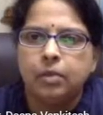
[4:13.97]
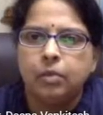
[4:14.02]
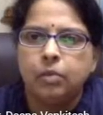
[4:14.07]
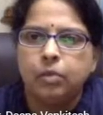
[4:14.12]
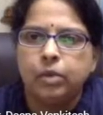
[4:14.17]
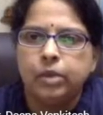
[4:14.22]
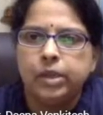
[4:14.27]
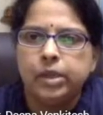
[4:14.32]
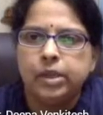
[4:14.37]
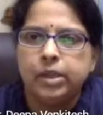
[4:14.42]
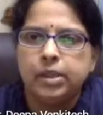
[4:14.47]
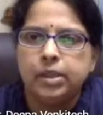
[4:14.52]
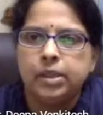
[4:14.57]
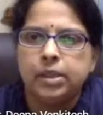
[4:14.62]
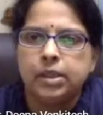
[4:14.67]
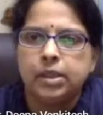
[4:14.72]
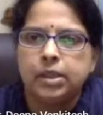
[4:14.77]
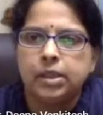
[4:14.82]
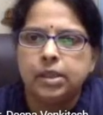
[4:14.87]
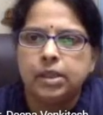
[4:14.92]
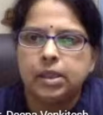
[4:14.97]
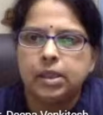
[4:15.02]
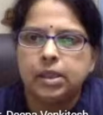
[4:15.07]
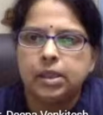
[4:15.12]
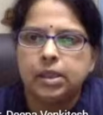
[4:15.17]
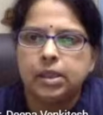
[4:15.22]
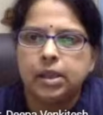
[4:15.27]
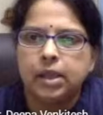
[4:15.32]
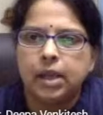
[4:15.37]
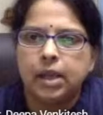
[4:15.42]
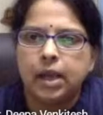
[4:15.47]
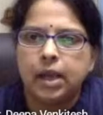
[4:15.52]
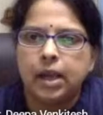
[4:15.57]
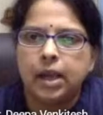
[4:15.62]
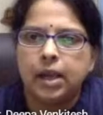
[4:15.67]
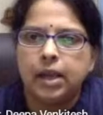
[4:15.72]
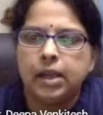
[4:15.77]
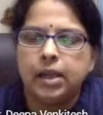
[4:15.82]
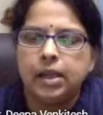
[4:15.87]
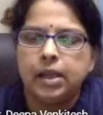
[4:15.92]
Wouldn't the
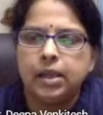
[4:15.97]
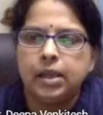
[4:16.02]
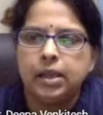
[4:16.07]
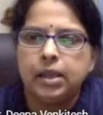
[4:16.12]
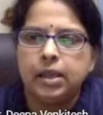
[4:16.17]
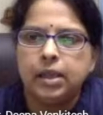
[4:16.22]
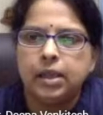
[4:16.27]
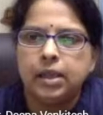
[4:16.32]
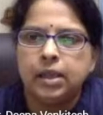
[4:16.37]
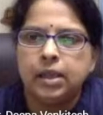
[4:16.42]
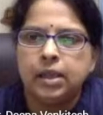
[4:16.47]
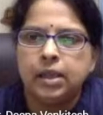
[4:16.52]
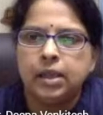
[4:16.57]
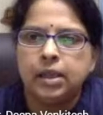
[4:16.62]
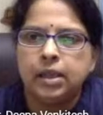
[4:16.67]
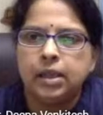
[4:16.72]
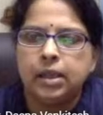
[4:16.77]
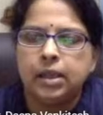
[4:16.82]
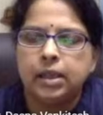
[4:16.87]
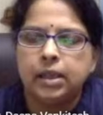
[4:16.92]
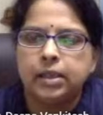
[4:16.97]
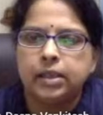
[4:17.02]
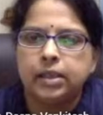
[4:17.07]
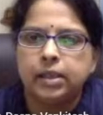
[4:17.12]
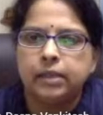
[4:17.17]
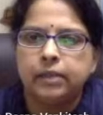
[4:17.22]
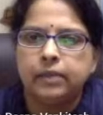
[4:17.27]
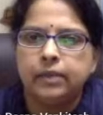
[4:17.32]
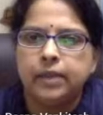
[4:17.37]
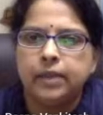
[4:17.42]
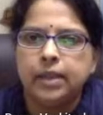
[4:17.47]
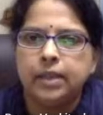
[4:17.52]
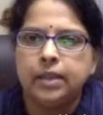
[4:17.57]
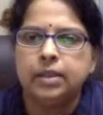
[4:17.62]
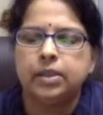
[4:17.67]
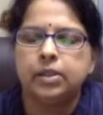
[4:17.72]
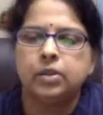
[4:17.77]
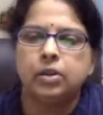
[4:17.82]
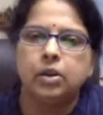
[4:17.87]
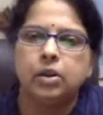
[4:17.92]
adding electric
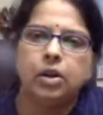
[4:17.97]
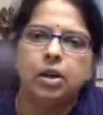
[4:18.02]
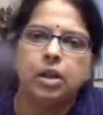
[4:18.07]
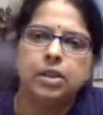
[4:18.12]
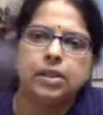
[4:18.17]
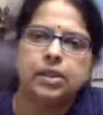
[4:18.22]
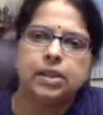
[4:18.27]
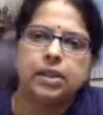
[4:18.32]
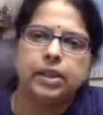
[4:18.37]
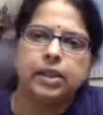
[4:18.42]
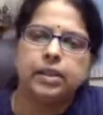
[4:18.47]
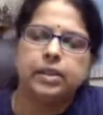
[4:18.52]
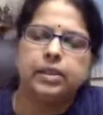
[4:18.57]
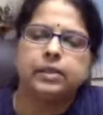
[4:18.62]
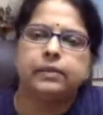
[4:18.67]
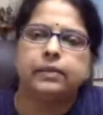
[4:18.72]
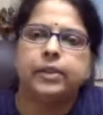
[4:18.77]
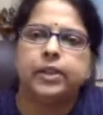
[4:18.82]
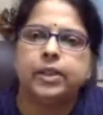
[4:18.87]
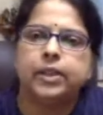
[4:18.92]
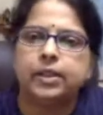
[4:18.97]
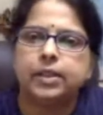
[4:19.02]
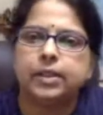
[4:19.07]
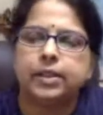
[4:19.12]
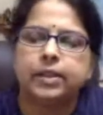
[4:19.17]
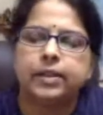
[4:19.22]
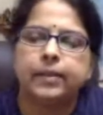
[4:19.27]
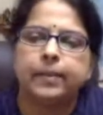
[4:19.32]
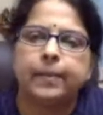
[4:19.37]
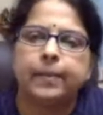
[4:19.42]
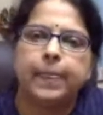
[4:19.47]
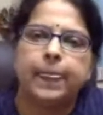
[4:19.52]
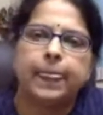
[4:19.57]
field cause interference?